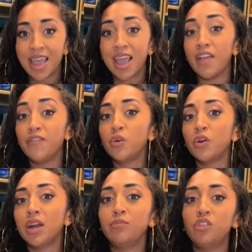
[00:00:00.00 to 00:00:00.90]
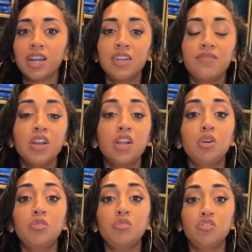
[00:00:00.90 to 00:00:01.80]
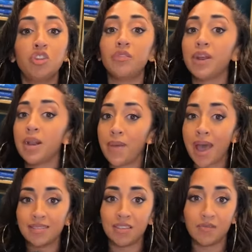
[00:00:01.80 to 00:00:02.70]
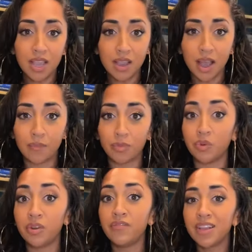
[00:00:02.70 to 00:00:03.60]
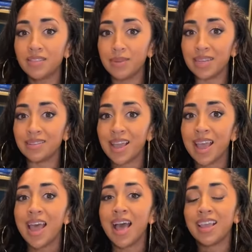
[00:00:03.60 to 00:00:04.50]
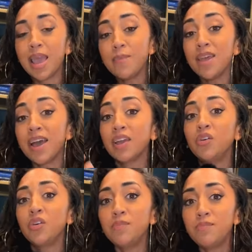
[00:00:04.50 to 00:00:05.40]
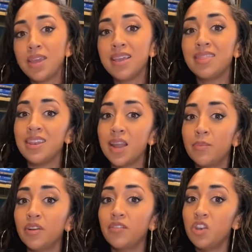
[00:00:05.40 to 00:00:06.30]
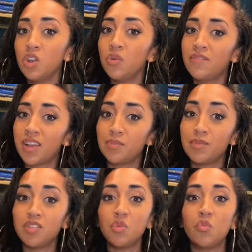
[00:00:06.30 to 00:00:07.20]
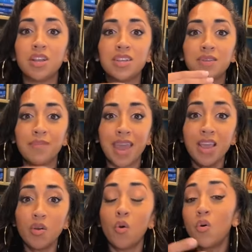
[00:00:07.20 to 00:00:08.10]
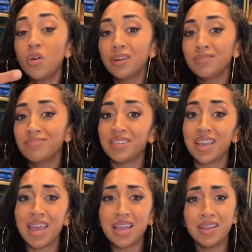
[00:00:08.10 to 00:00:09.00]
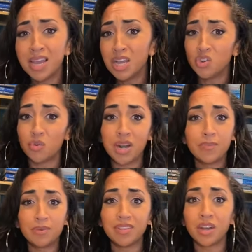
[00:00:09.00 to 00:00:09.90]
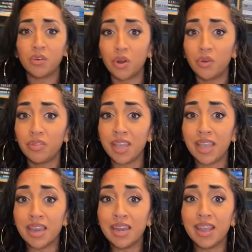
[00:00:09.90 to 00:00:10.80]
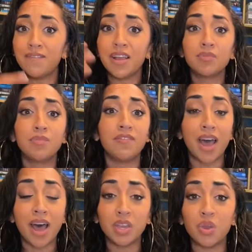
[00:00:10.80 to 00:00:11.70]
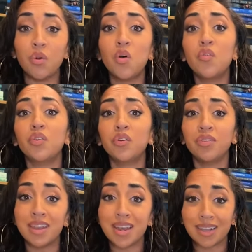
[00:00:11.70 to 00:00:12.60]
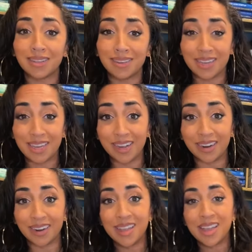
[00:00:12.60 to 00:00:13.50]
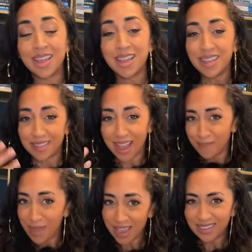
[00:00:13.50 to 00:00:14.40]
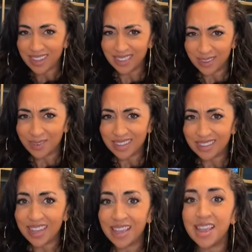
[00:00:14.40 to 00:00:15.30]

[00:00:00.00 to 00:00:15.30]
If your objective includes generating passive income through investments, a KPI could be the number of new investments you want to make, or say 20% growth in investment value over the next year. Is that making sense to us?